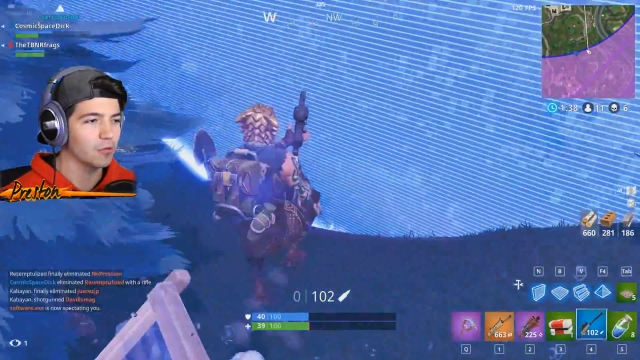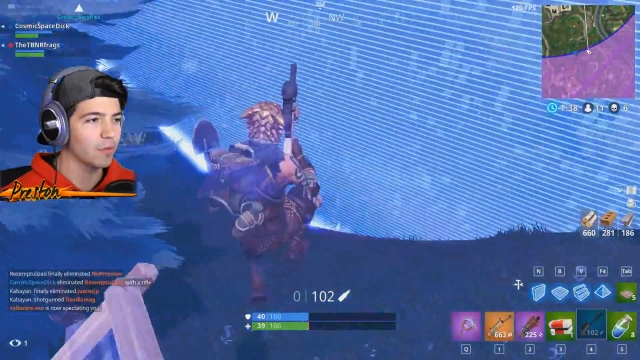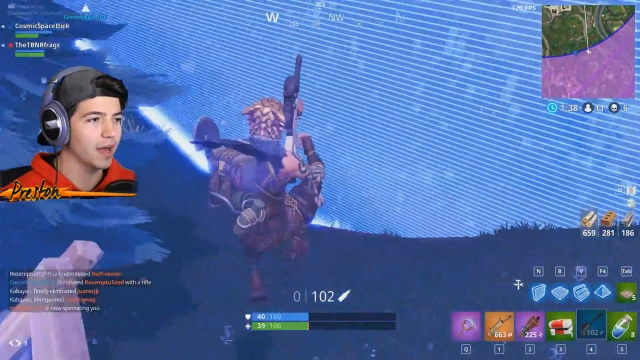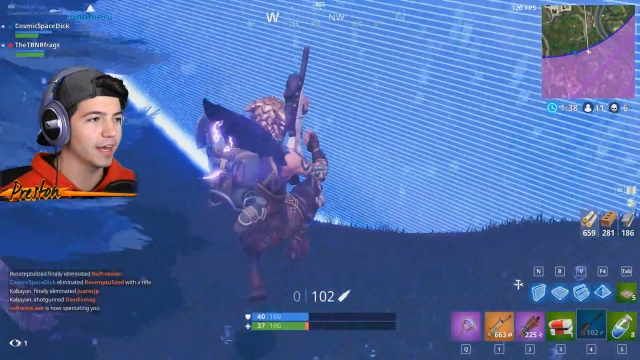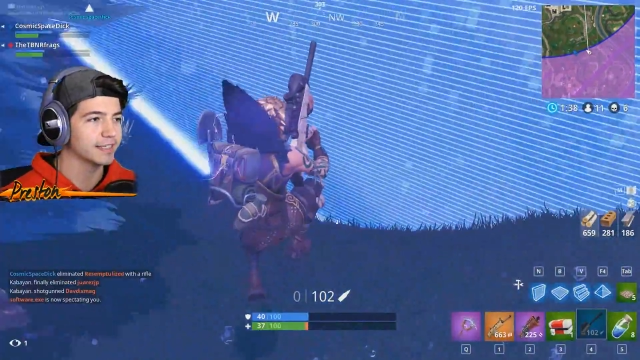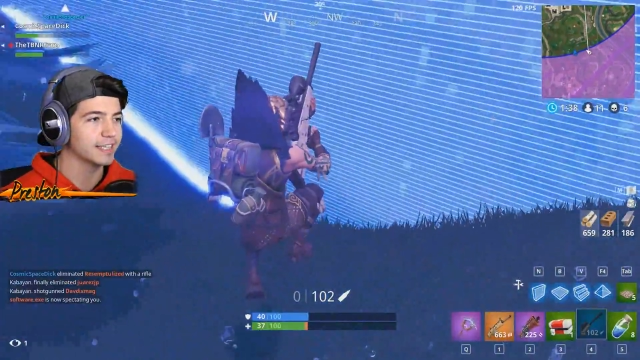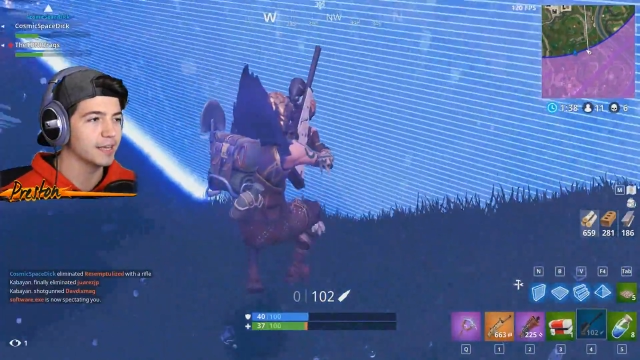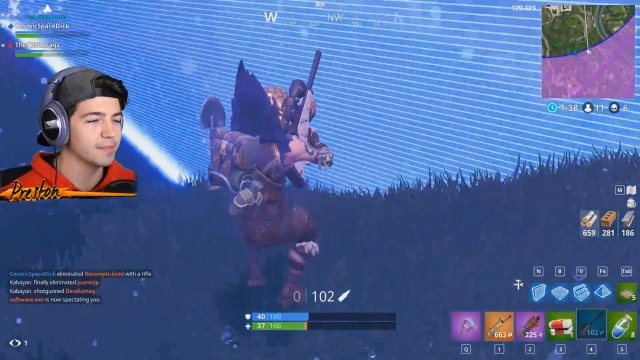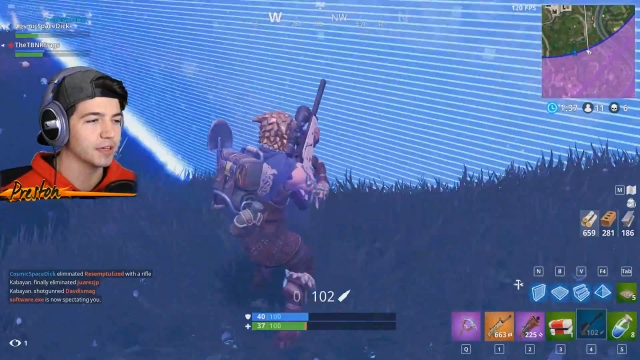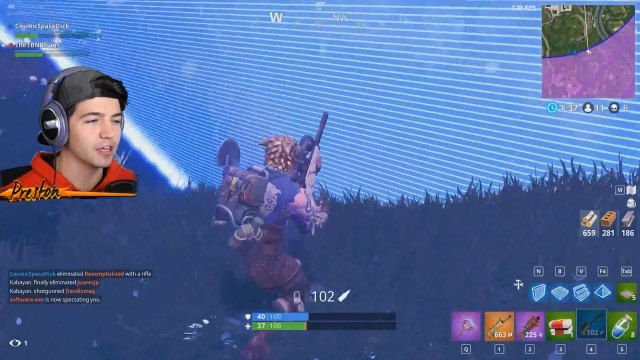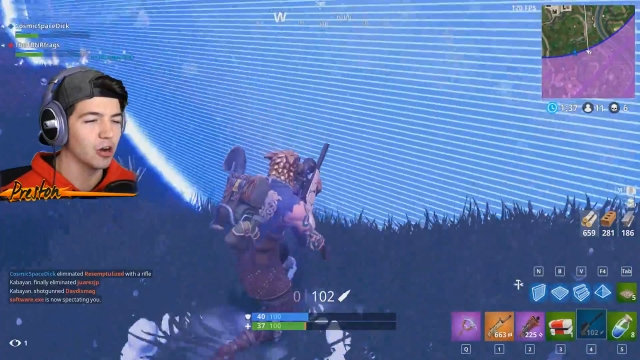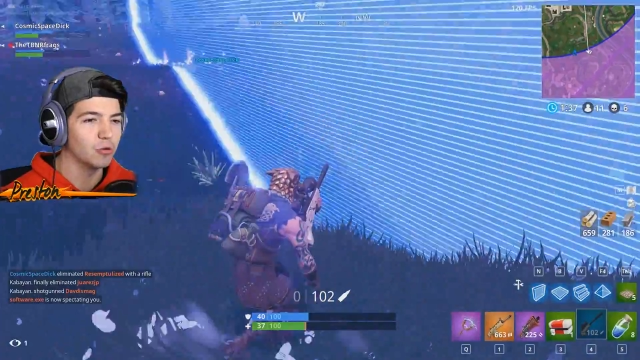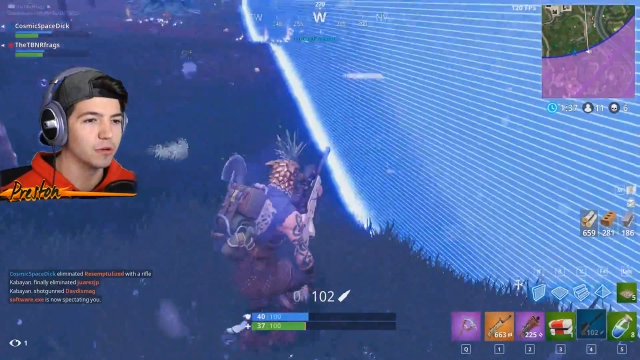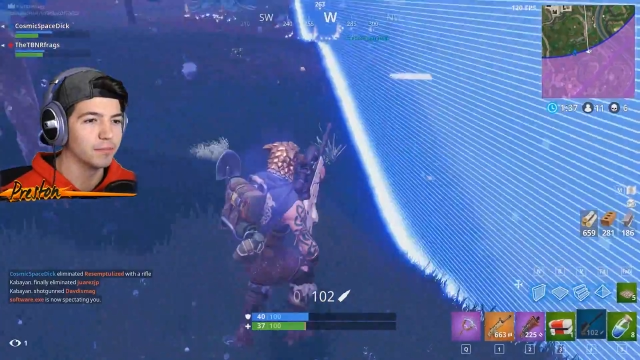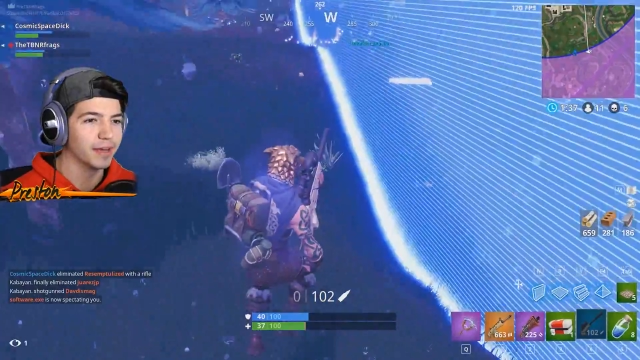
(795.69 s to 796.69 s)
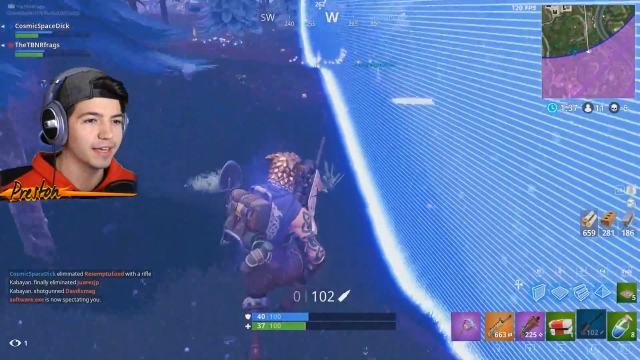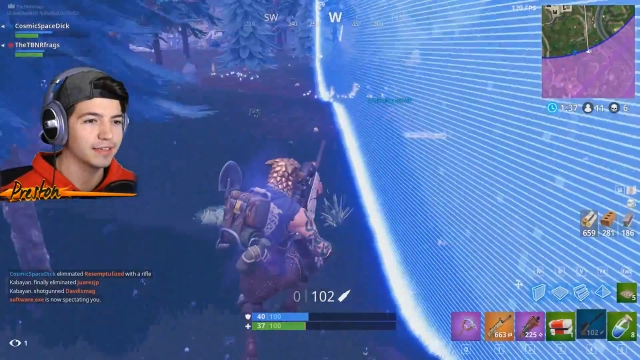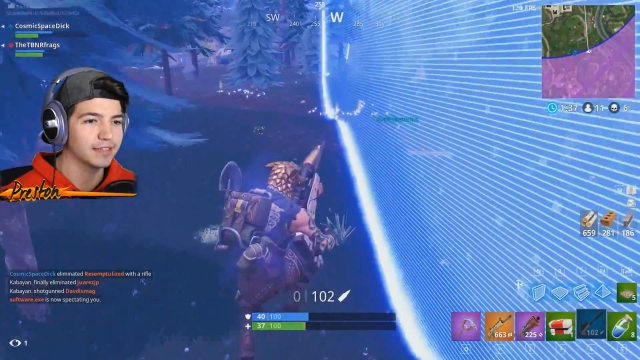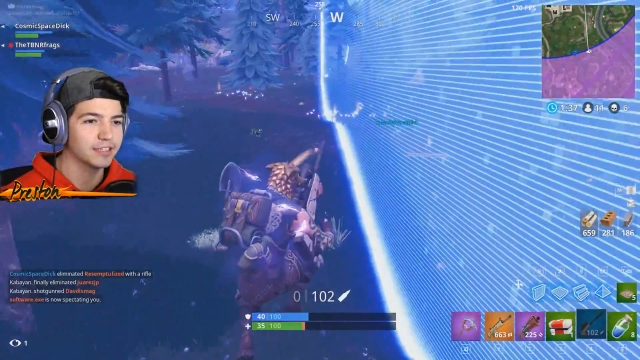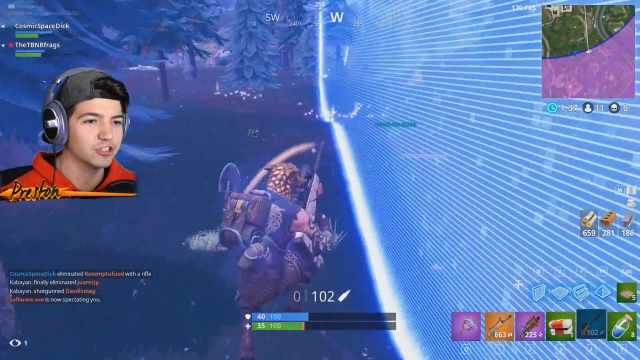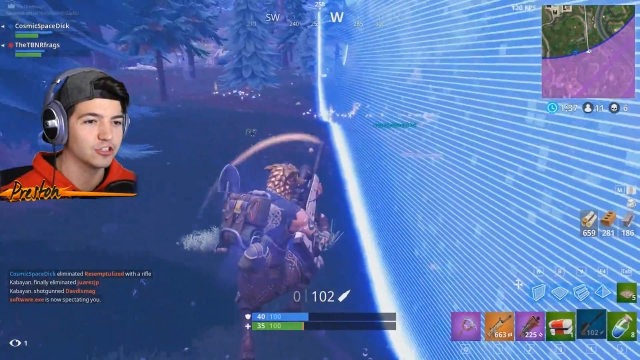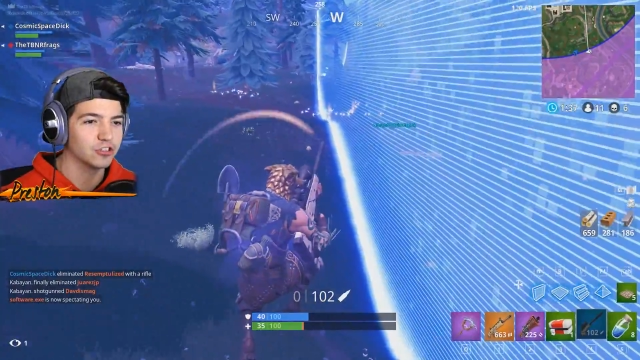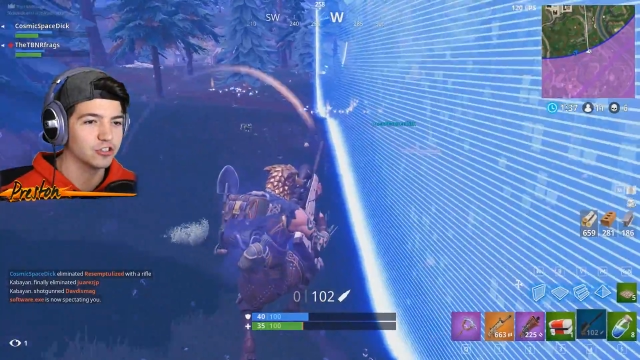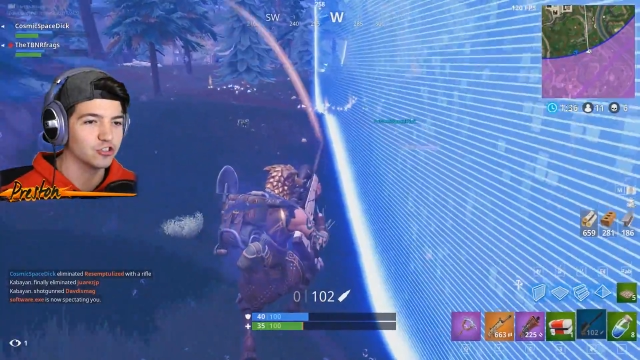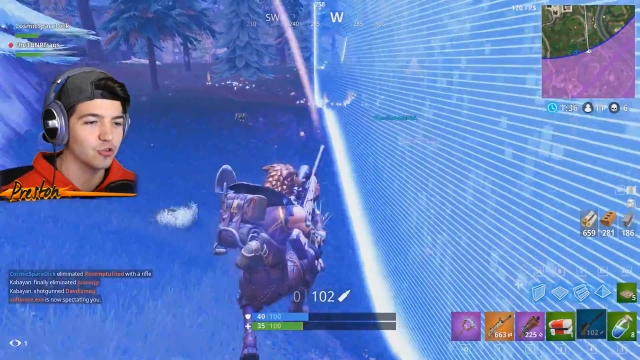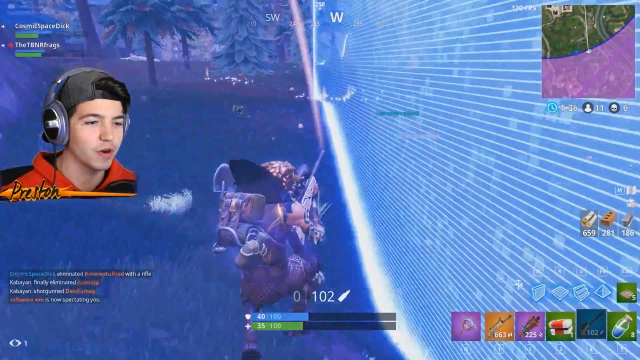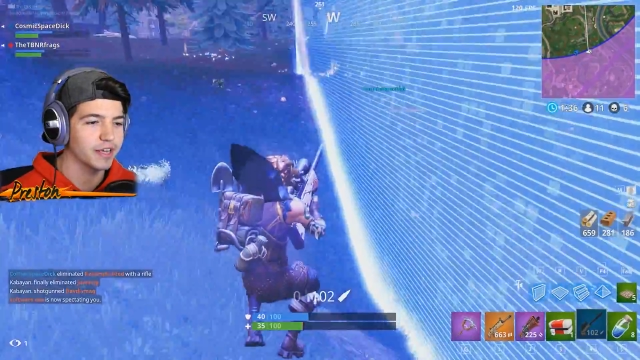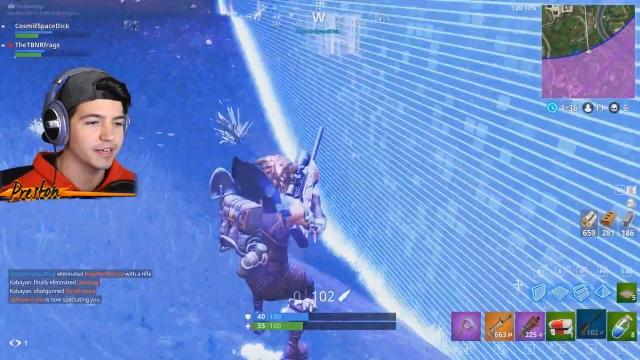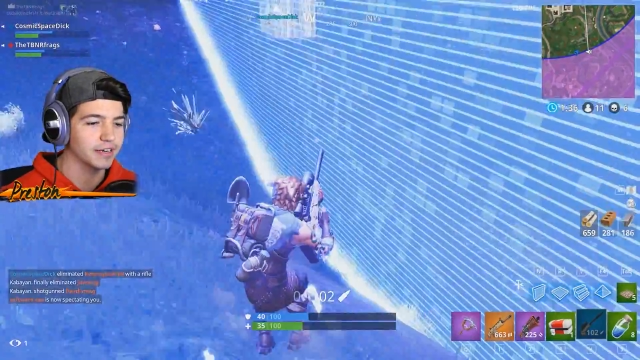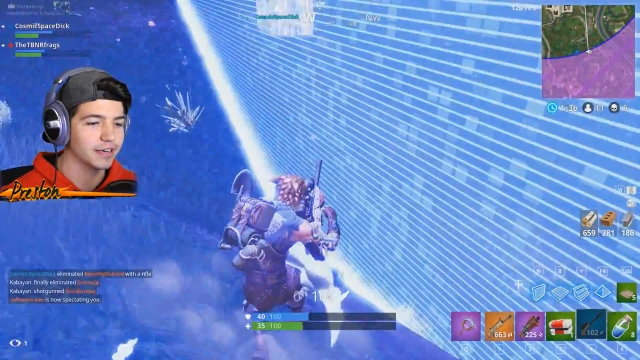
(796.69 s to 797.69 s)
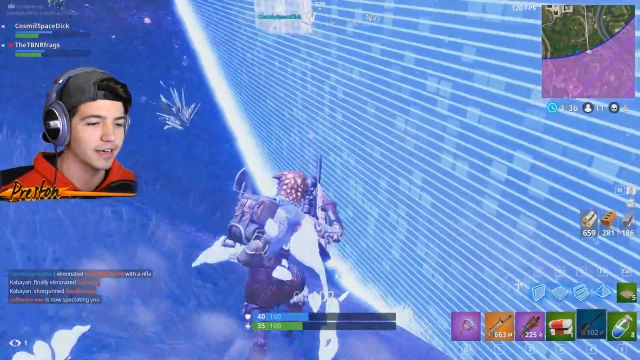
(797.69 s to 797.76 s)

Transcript: All oh, right, keep it going, man. This is a train,